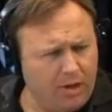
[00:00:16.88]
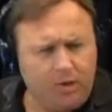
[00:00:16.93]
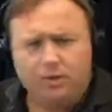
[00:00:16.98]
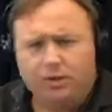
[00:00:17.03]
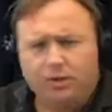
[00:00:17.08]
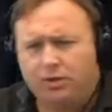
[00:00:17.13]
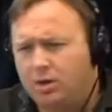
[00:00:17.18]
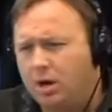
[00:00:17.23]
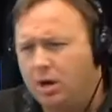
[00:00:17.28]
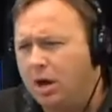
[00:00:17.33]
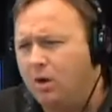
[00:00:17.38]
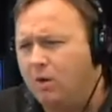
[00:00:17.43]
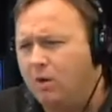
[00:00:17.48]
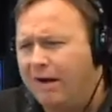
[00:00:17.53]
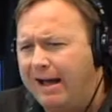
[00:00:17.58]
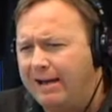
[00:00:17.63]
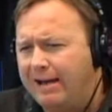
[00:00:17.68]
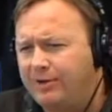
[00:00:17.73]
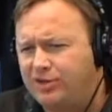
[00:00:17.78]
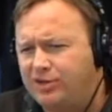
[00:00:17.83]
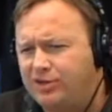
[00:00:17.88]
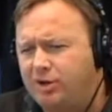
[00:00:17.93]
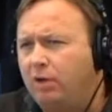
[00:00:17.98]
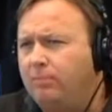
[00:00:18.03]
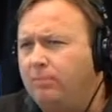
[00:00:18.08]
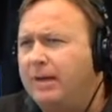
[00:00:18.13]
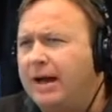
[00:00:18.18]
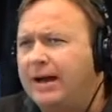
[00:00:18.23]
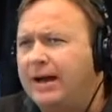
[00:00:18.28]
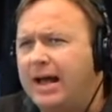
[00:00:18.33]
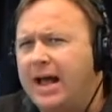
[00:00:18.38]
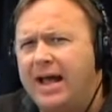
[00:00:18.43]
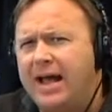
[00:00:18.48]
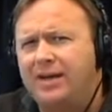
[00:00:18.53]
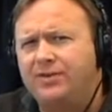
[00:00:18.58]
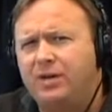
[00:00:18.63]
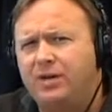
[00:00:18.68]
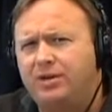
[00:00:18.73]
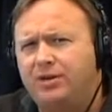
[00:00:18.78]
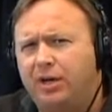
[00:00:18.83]
So I just told my
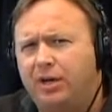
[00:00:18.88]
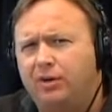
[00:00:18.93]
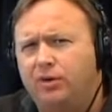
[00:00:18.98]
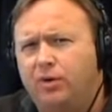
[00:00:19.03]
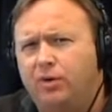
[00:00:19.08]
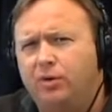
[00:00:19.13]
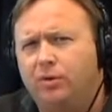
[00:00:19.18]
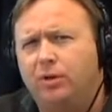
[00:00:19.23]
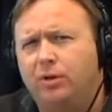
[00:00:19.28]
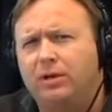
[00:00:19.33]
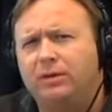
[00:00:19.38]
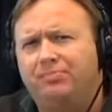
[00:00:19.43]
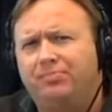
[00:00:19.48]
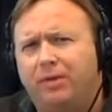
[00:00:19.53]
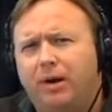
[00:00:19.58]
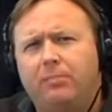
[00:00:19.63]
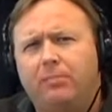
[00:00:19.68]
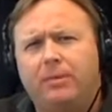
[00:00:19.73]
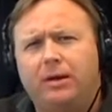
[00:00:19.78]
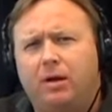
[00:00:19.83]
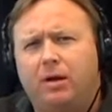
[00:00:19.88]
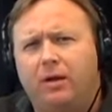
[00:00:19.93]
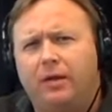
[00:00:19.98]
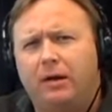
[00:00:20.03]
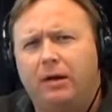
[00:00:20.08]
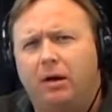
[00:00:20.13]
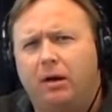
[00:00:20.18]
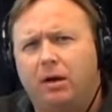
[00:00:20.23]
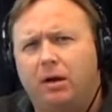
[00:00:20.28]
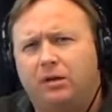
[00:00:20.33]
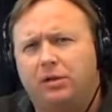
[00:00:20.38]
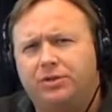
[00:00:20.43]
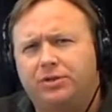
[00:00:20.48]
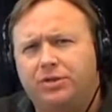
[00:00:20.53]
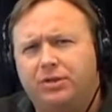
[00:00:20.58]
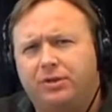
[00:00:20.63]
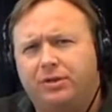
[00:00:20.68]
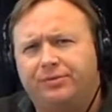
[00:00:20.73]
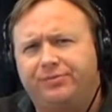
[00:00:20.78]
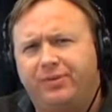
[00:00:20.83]
guys, I said, Google and print me all the articles
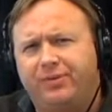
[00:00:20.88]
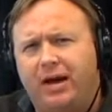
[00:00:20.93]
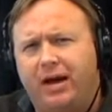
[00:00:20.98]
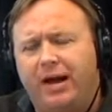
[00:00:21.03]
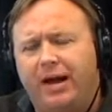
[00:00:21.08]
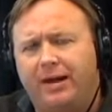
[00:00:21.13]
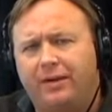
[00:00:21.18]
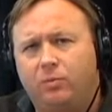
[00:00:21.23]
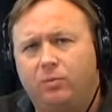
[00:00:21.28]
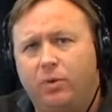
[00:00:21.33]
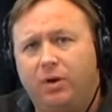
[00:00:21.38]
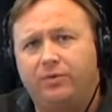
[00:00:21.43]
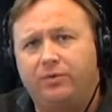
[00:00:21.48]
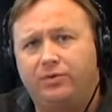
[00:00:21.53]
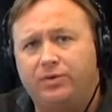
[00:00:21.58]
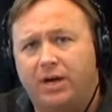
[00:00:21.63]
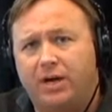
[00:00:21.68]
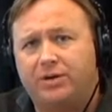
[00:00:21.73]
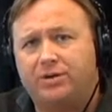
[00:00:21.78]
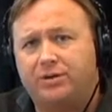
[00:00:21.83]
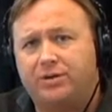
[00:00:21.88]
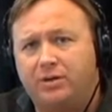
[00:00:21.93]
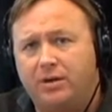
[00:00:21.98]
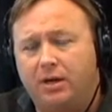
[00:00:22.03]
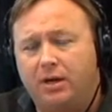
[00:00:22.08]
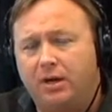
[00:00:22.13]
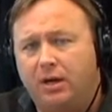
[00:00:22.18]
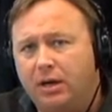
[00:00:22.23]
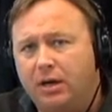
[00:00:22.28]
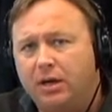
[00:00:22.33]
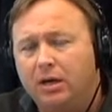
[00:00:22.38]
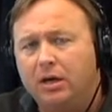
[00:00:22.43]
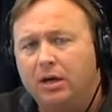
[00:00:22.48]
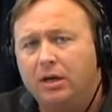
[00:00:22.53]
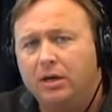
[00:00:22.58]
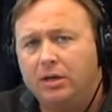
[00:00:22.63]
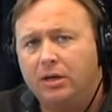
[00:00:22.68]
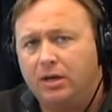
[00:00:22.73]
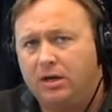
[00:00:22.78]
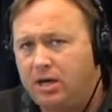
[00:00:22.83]
you can find with just the
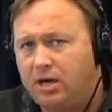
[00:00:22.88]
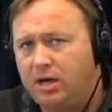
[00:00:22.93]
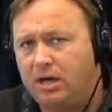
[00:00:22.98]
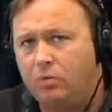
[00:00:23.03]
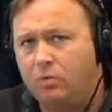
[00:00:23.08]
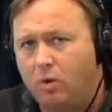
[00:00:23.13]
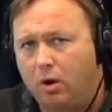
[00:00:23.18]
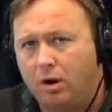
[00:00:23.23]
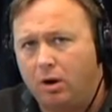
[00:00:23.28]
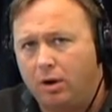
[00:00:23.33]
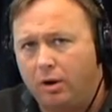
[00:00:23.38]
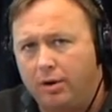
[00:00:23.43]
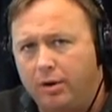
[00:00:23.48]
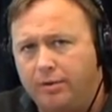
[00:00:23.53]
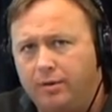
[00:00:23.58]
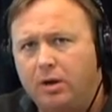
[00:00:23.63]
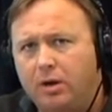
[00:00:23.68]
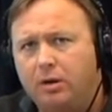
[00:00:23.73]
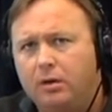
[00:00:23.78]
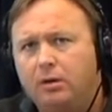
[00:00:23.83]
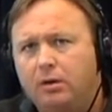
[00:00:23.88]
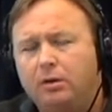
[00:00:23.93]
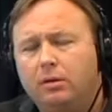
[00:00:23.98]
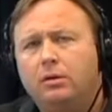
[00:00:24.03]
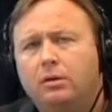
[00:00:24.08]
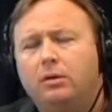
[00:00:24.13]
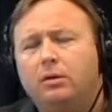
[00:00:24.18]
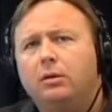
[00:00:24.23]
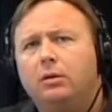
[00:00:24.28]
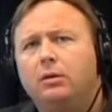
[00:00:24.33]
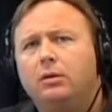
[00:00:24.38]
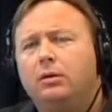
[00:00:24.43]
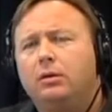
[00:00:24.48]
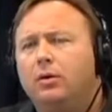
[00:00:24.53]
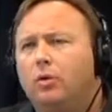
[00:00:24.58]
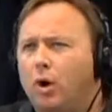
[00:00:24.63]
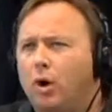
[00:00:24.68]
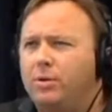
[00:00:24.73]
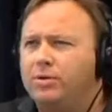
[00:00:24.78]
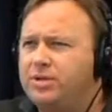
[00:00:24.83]
keyword.
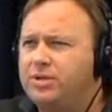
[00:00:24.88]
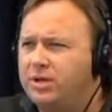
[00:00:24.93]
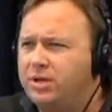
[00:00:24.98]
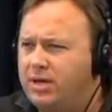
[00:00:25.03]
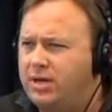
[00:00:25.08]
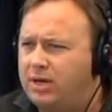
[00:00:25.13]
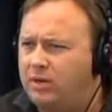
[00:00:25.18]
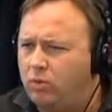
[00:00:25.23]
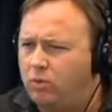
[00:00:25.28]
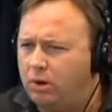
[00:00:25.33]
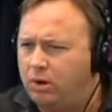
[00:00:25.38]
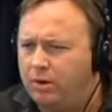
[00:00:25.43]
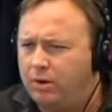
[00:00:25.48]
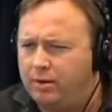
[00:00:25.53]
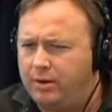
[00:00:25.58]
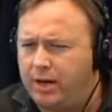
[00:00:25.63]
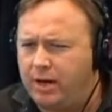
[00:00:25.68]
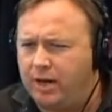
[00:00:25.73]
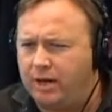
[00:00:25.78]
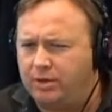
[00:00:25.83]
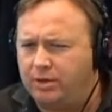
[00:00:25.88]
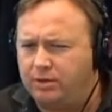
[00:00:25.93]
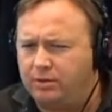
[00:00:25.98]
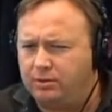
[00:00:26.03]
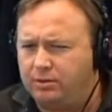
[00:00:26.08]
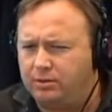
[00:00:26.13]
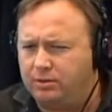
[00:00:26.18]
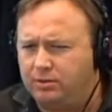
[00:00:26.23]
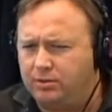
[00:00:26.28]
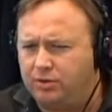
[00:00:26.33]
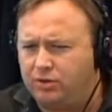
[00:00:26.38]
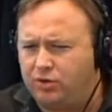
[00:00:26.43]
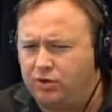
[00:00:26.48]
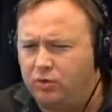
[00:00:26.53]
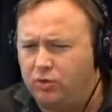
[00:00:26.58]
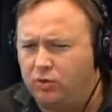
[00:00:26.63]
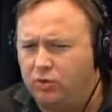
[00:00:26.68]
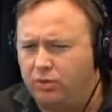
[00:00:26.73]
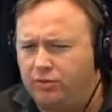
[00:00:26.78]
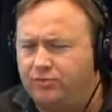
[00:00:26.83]
What was the keyword?
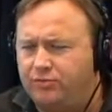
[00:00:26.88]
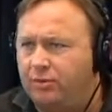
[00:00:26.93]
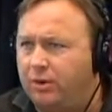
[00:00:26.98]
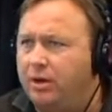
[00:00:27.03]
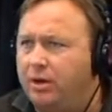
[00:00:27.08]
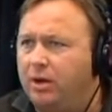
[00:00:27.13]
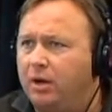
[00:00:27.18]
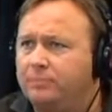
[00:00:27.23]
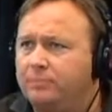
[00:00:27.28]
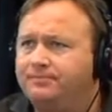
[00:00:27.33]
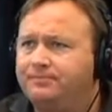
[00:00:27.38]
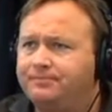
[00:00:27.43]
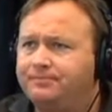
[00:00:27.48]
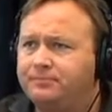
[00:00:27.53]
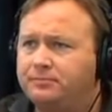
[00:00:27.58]
School drill.